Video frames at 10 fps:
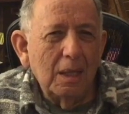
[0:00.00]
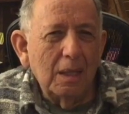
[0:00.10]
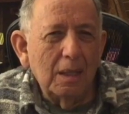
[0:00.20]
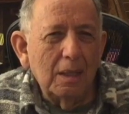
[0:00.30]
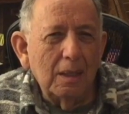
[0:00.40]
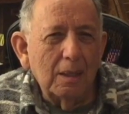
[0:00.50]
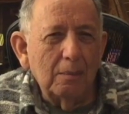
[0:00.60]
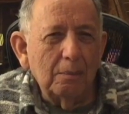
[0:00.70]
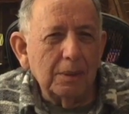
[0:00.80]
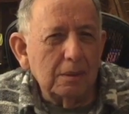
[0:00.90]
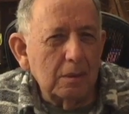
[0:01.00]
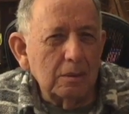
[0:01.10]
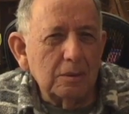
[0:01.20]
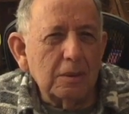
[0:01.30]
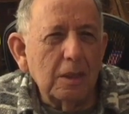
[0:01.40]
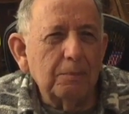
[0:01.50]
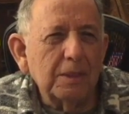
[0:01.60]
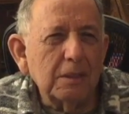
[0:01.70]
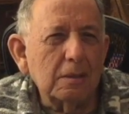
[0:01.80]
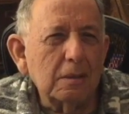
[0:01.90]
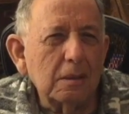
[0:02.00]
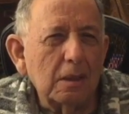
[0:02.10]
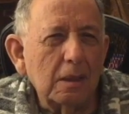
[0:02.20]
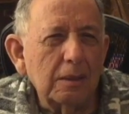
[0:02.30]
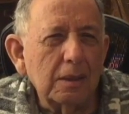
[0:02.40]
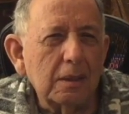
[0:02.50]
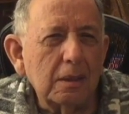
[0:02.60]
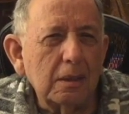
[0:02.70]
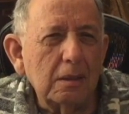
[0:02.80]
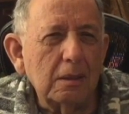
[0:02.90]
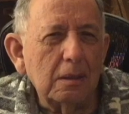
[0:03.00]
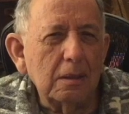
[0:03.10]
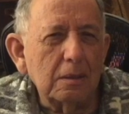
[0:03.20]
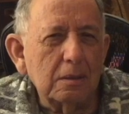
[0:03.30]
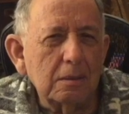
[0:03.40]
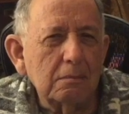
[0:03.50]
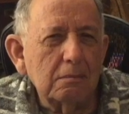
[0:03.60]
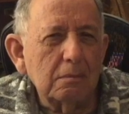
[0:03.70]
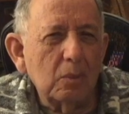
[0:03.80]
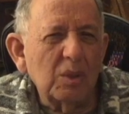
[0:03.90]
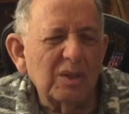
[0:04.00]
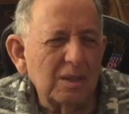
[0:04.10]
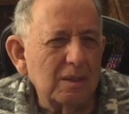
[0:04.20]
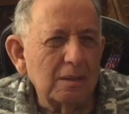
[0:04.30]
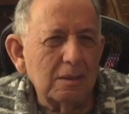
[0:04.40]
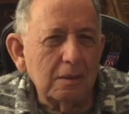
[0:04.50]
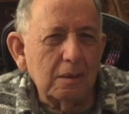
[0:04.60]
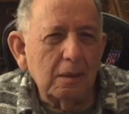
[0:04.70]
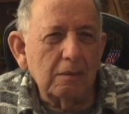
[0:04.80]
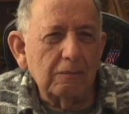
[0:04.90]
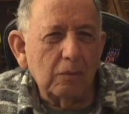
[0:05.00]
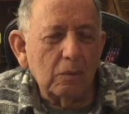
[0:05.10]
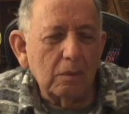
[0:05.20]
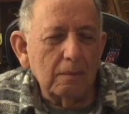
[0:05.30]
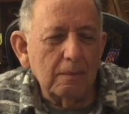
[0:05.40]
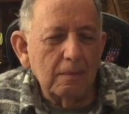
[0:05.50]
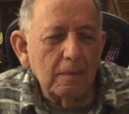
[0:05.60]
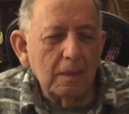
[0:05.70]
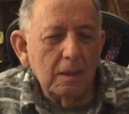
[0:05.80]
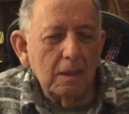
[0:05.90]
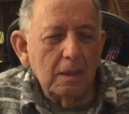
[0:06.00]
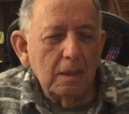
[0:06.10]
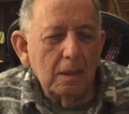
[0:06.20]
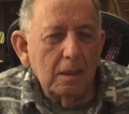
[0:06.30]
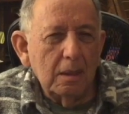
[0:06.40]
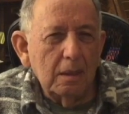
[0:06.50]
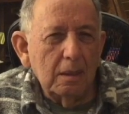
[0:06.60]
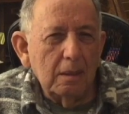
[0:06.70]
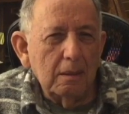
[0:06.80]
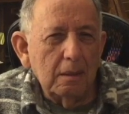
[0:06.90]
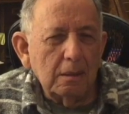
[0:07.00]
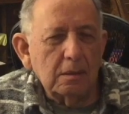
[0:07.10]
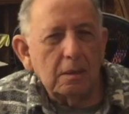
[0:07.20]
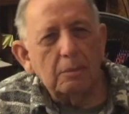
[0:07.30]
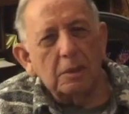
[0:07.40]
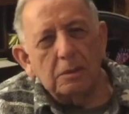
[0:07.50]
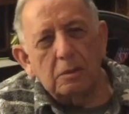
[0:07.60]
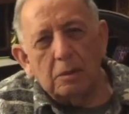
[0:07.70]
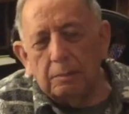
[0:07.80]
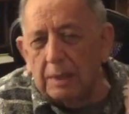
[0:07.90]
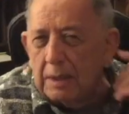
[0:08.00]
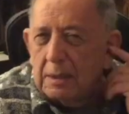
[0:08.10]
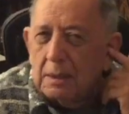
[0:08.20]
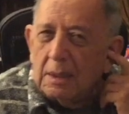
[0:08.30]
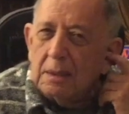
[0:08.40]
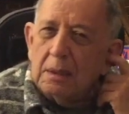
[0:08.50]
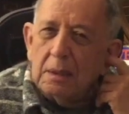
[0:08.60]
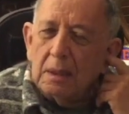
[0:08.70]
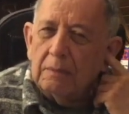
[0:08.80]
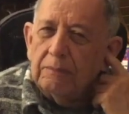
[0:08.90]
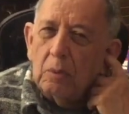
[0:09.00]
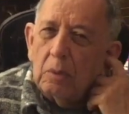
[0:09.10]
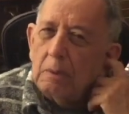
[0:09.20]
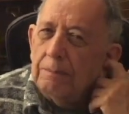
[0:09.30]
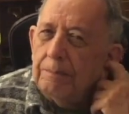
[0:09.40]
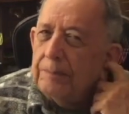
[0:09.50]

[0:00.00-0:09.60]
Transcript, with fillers: Uh, but those skeptics, I think, uh, is what this is intended for. Uh, I'll start my story back in 1994.